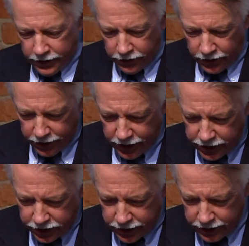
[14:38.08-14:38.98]
You know, our
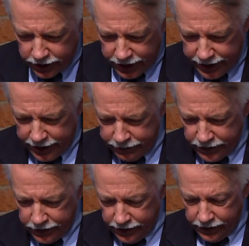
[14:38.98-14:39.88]
nation uh,
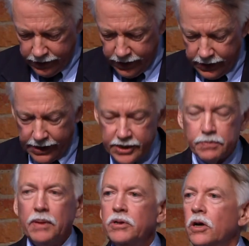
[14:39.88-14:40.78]
has
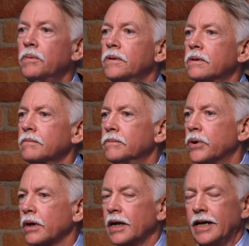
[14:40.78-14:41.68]
probably no
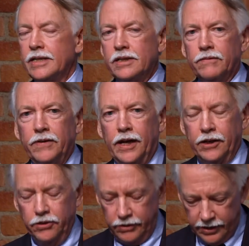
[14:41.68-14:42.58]
more classic
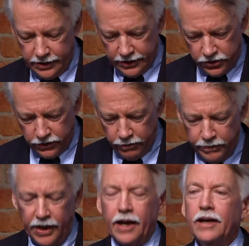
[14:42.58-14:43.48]
value than that sort of
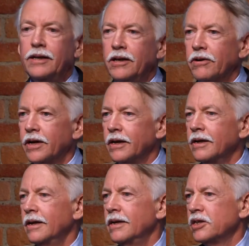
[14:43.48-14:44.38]
pioneering
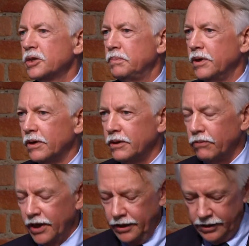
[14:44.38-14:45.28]
spirit, the
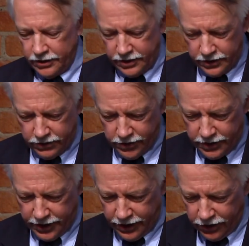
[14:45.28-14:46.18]
readiness to sort
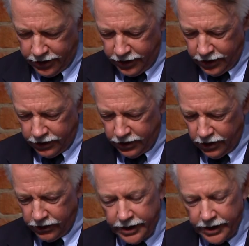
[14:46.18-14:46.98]
of take on the unknown.